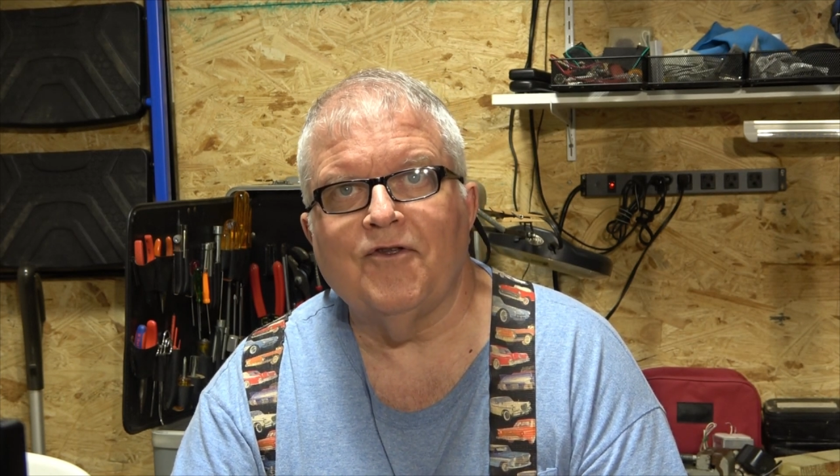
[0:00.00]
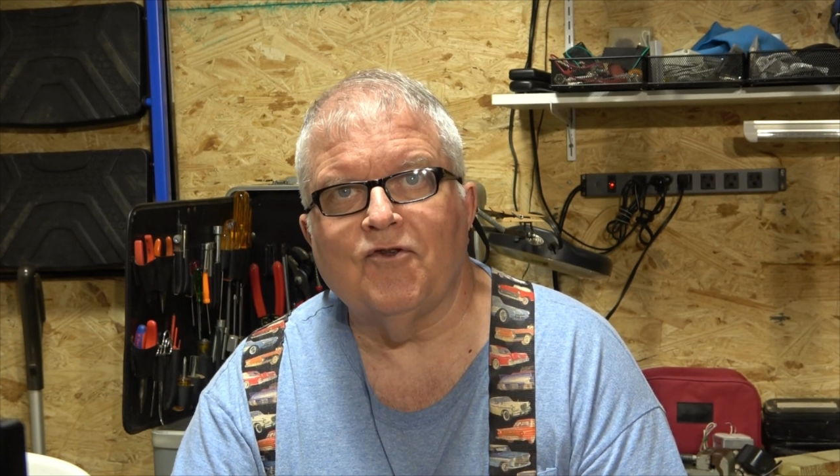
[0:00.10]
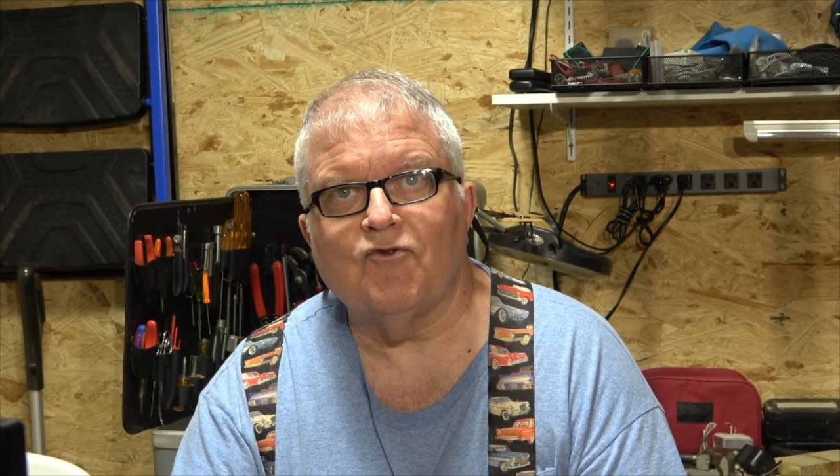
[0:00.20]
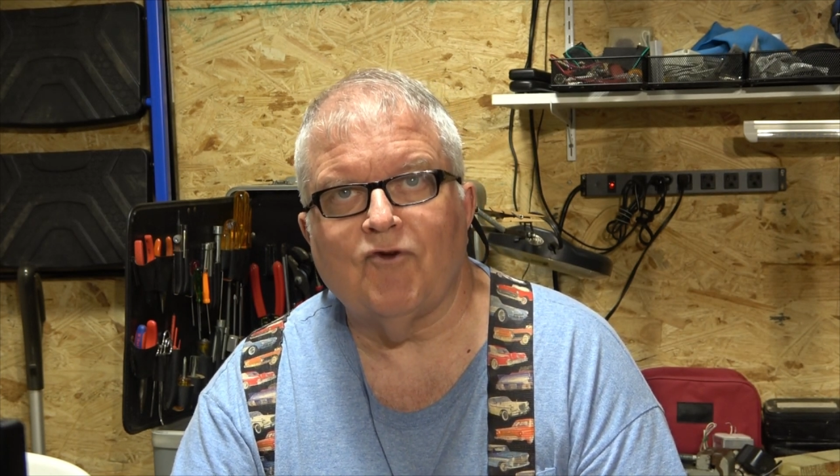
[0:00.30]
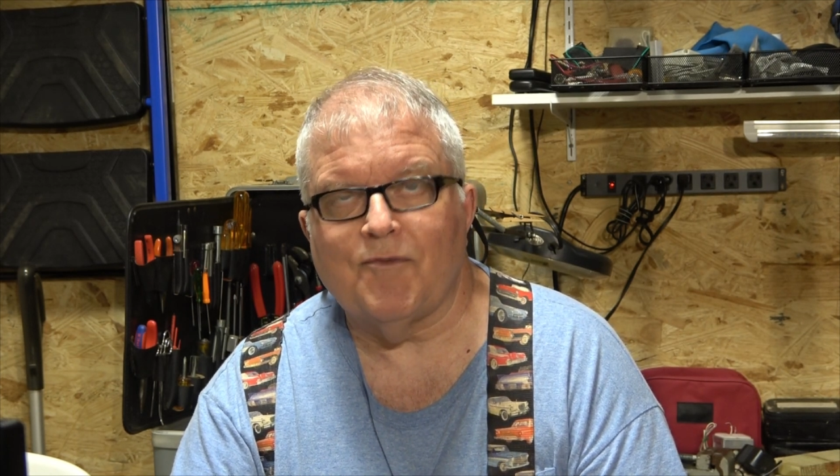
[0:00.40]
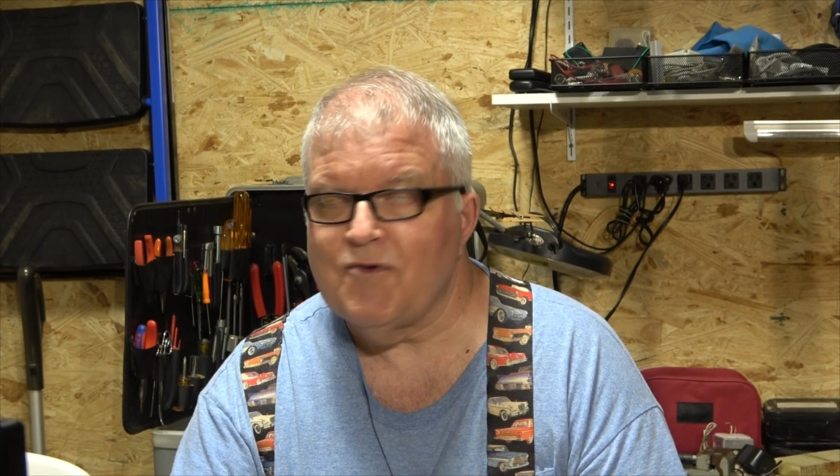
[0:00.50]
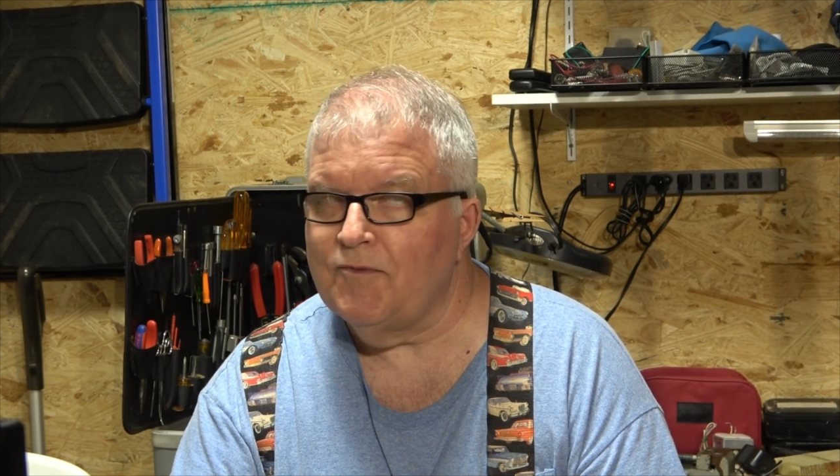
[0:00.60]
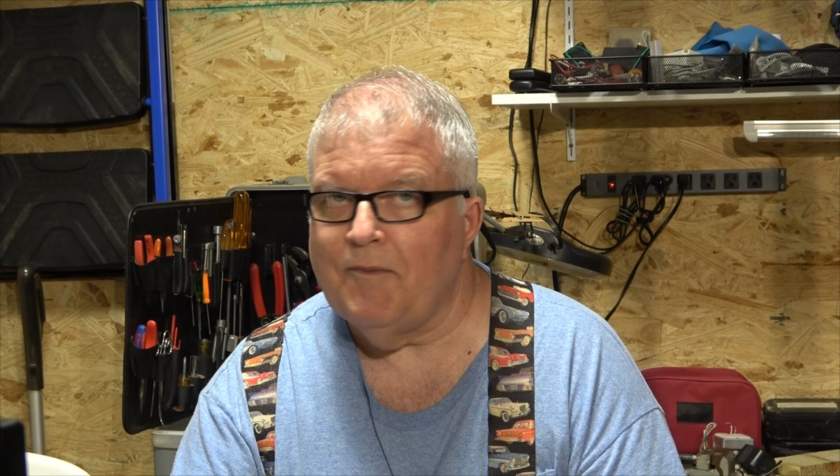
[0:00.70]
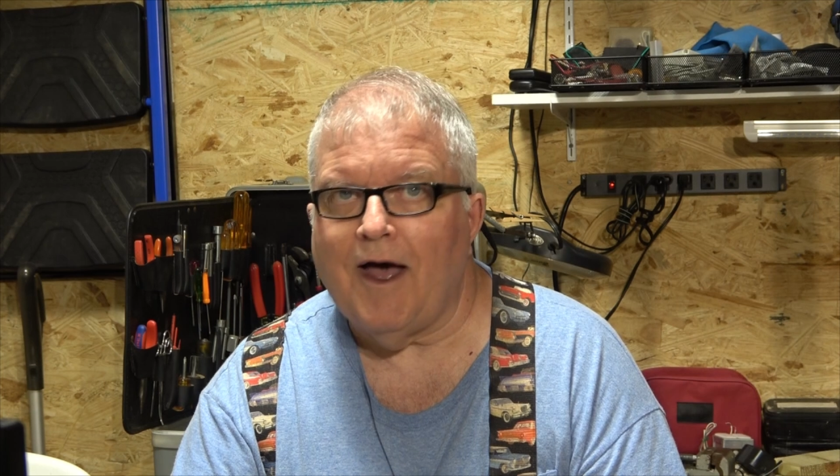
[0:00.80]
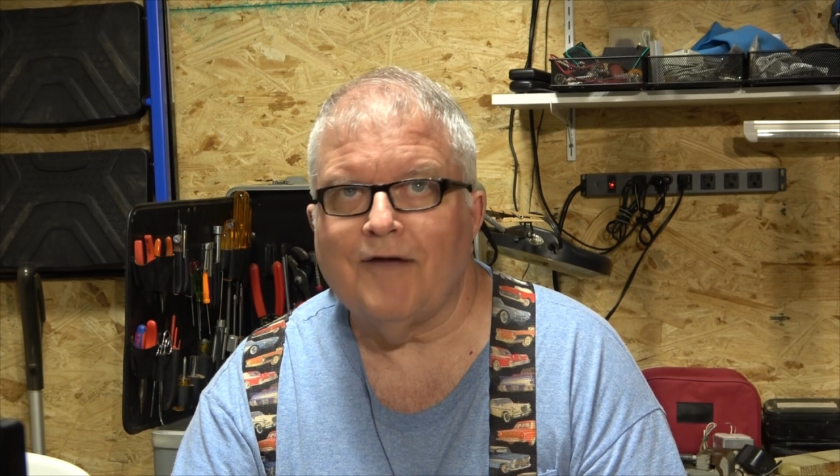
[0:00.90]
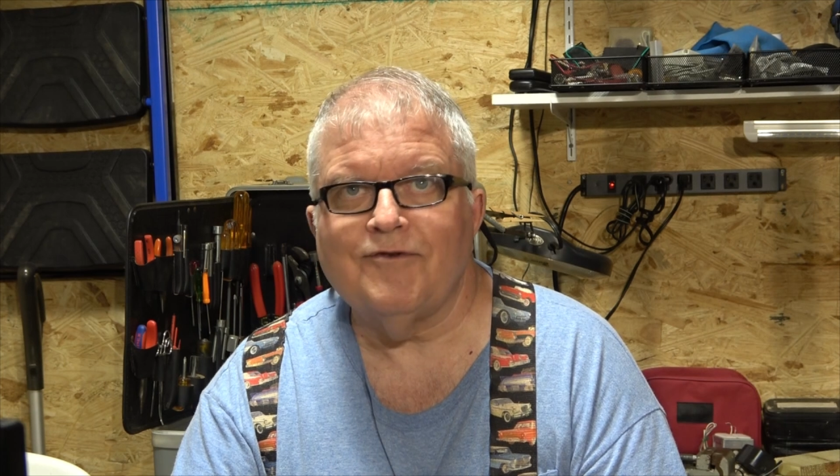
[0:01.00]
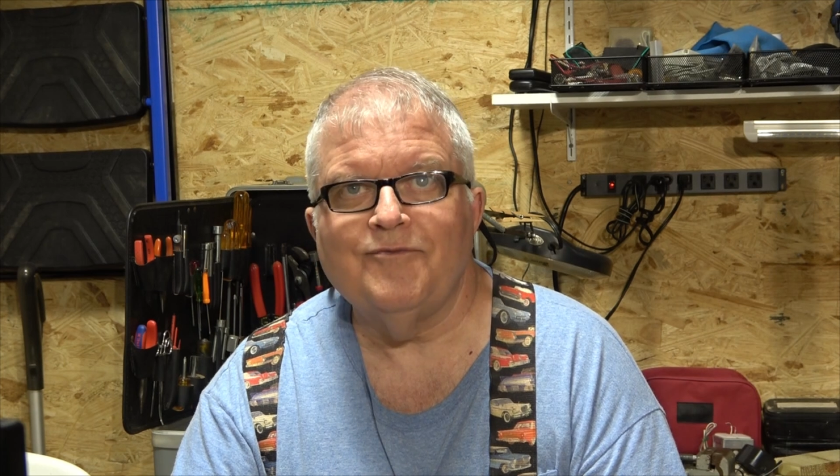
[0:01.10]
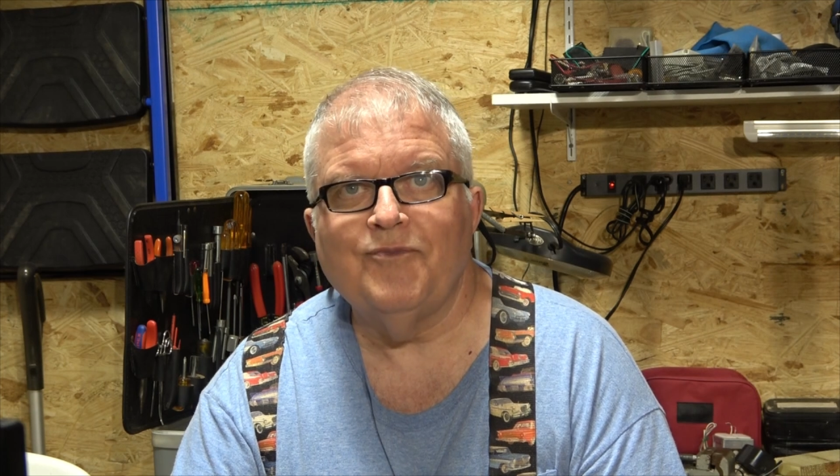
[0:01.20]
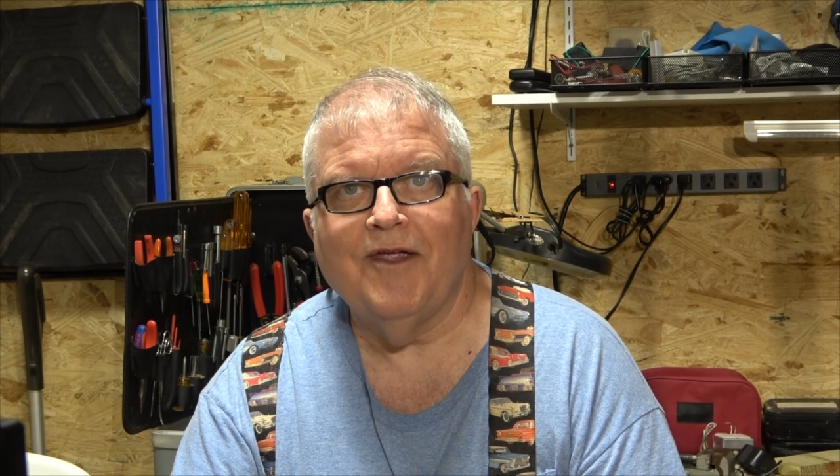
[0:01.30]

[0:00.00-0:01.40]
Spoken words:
the description box.